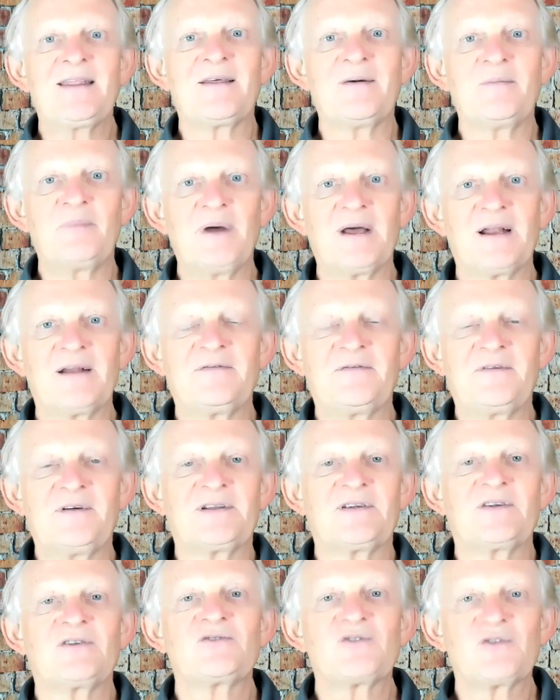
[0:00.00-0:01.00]
the
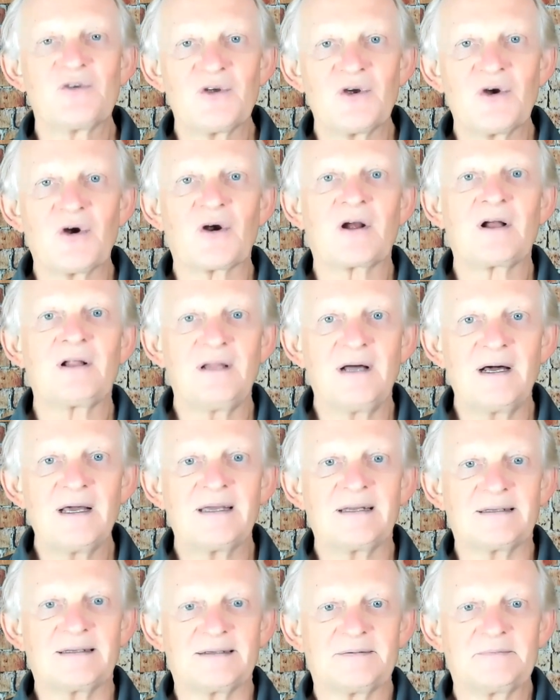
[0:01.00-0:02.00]
benefit to your
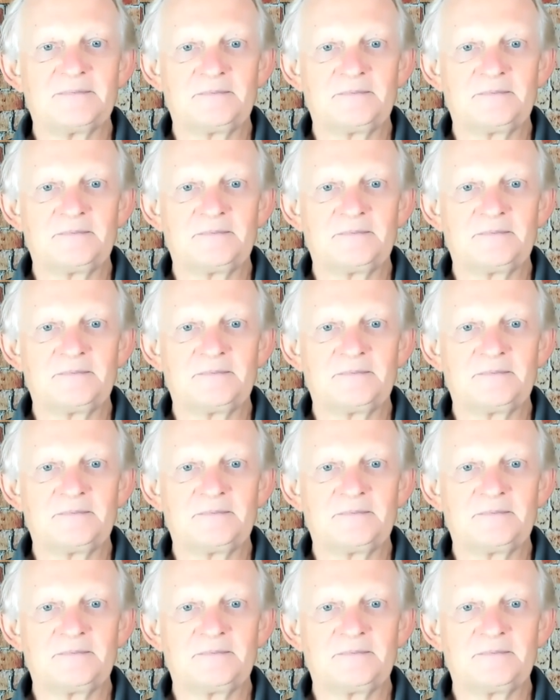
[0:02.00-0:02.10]
client.